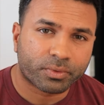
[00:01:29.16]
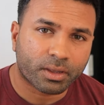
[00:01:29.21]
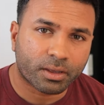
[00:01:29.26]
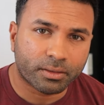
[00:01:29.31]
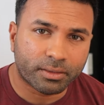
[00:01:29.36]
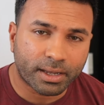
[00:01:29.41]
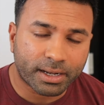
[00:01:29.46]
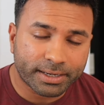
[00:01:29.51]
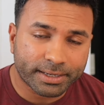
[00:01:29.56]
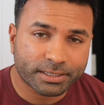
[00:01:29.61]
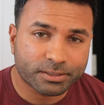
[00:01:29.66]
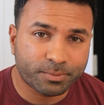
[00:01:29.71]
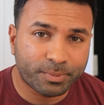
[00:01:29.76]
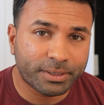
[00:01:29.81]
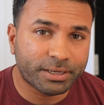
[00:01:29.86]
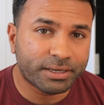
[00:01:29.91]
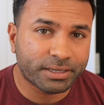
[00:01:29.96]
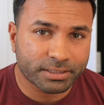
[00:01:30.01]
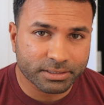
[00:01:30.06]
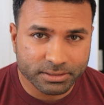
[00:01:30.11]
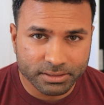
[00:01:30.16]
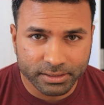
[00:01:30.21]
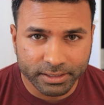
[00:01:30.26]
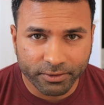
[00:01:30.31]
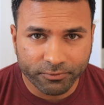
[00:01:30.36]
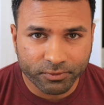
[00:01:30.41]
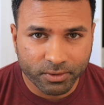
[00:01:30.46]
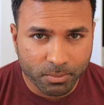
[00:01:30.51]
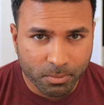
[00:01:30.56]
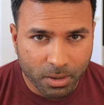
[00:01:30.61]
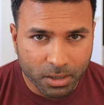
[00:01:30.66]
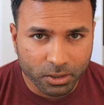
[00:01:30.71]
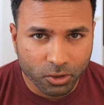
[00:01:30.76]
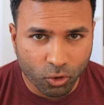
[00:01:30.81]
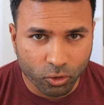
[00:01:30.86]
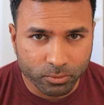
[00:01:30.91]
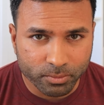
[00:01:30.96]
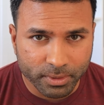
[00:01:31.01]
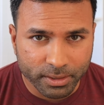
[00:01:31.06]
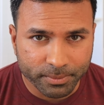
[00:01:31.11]
That experience left a mark
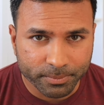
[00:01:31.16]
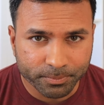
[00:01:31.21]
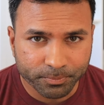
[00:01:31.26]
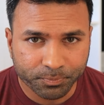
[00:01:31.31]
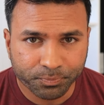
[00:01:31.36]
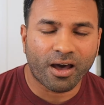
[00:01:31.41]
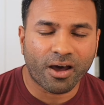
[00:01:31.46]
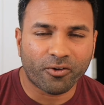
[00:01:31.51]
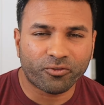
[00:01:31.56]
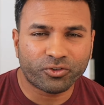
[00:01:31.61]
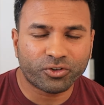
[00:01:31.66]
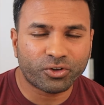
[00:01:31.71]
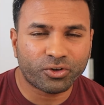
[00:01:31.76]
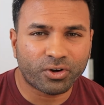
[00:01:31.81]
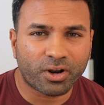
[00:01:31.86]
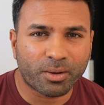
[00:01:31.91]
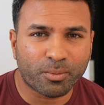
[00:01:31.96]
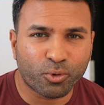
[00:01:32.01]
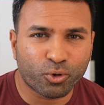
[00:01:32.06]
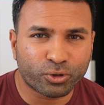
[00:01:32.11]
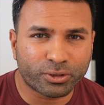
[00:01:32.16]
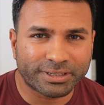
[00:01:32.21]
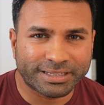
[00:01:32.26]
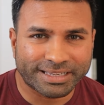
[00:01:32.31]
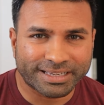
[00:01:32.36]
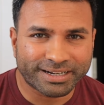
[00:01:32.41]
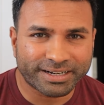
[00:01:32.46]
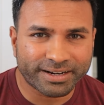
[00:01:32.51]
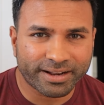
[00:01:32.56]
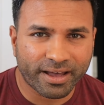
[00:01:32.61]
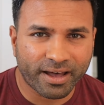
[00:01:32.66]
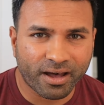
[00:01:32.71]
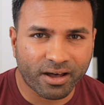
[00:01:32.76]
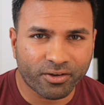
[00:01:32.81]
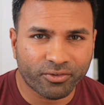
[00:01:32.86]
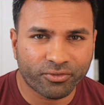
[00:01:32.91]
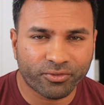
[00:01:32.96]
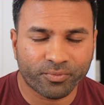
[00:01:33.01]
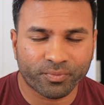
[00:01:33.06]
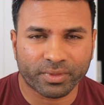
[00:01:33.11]
on me. After about 1.5
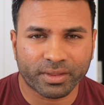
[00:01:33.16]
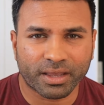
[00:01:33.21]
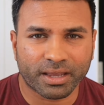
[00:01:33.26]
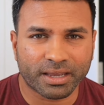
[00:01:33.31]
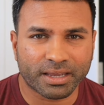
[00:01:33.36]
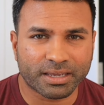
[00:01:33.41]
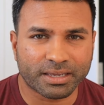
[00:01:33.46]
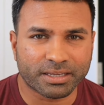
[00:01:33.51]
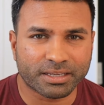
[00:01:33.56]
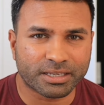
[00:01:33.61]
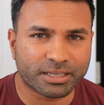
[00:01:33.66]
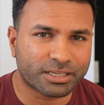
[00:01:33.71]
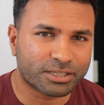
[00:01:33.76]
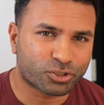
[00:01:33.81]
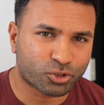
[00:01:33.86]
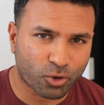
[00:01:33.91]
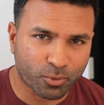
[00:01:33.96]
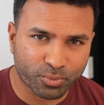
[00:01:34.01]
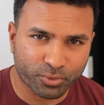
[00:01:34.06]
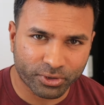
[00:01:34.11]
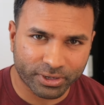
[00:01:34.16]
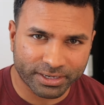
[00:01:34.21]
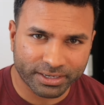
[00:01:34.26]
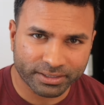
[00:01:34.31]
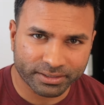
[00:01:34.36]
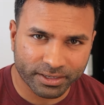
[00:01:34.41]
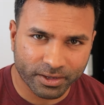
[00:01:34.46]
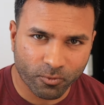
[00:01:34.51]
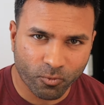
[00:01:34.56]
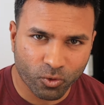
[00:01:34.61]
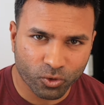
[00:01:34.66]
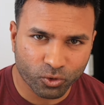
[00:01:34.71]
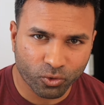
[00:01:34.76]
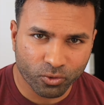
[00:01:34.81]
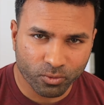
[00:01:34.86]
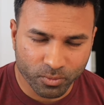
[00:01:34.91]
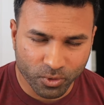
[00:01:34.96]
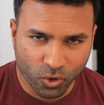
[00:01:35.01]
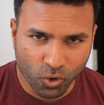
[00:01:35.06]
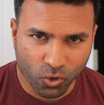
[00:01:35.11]
years, I stopped training
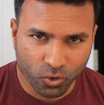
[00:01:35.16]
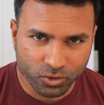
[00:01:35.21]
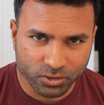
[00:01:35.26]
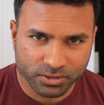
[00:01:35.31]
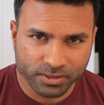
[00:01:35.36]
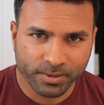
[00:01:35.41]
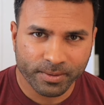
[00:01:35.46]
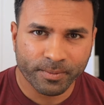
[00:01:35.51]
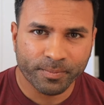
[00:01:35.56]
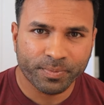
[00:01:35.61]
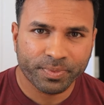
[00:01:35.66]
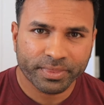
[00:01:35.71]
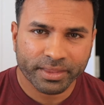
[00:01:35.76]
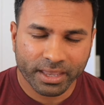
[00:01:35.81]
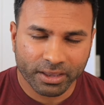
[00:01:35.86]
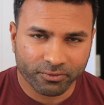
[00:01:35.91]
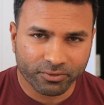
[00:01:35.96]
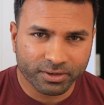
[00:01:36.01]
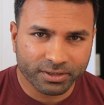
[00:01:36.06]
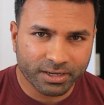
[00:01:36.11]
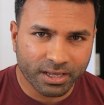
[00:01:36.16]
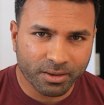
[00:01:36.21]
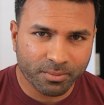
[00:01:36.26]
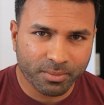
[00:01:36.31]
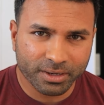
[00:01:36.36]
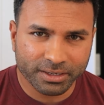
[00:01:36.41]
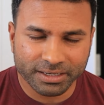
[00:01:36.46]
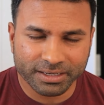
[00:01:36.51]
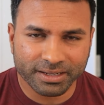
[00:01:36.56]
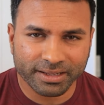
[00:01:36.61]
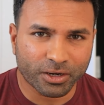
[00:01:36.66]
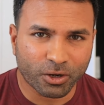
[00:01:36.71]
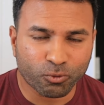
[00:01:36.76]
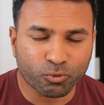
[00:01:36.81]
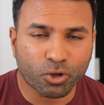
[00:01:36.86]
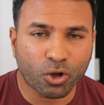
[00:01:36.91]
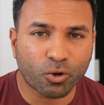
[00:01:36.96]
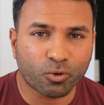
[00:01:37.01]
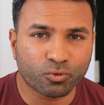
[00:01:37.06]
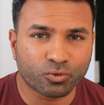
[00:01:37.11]
Taekwondo because every time I did a
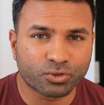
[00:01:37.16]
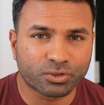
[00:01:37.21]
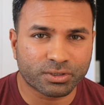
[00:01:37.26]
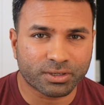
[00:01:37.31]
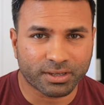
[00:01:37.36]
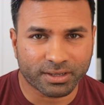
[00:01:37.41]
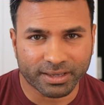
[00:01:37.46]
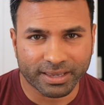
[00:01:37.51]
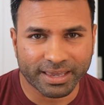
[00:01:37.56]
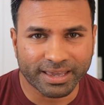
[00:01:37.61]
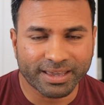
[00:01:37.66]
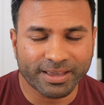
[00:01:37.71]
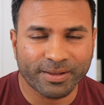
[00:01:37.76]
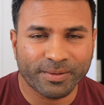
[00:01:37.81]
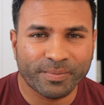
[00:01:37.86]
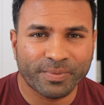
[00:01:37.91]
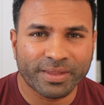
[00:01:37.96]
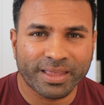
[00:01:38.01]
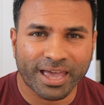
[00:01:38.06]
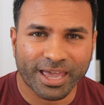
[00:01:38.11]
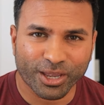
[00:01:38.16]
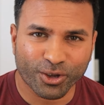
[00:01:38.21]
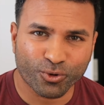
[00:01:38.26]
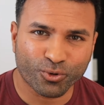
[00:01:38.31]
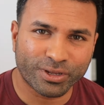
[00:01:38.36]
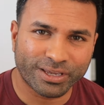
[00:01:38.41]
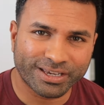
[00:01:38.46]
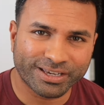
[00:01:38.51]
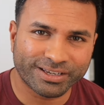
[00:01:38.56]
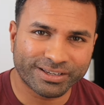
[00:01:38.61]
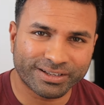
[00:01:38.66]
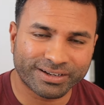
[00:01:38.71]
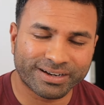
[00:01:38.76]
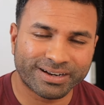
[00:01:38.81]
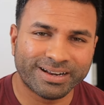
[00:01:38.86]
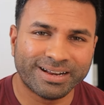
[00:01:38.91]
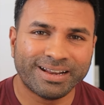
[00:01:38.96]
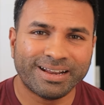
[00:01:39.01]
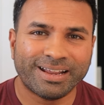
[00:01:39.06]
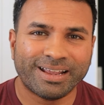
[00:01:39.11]
roundhouse kick, I could hear
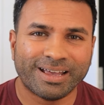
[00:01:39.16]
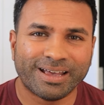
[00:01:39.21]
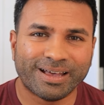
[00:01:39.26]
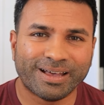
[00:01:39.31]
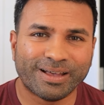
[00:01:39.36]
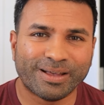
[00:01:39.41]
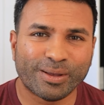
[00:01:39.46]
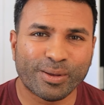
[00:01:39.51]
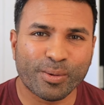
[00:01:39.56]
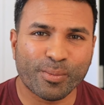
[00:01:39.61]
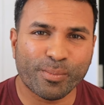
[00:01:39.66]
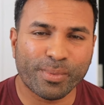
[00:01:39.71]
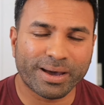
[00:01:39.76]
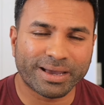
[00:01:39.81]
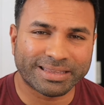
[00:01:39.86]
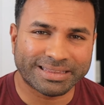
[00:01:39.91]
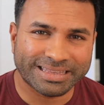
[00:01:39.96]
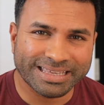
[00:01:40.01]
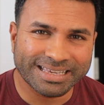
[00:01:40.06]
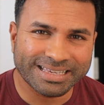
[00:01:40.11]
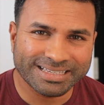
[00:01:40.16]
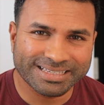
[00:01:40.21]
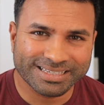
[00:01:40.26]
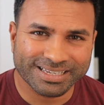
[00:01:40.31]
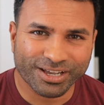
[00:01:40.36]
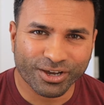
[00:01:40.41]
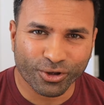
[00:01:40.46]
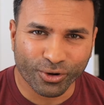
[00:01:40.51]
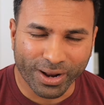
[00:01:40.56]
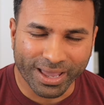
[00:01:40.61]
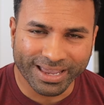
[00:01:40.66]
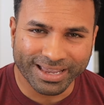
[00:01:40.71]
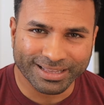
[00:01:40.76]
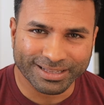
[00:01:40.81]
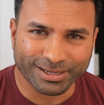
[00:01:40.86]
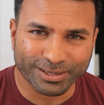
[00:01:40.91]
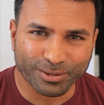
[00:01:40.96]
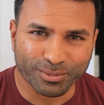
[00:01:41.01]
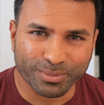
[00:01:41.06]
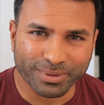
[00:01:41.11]
my knees crack a
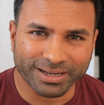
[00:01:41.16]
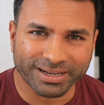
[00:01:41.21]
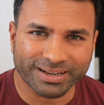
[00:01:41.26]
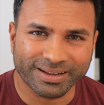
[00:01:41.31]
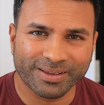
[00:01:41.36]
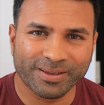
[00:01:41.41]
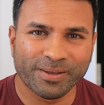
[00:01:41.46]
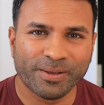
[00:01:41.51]
little bit.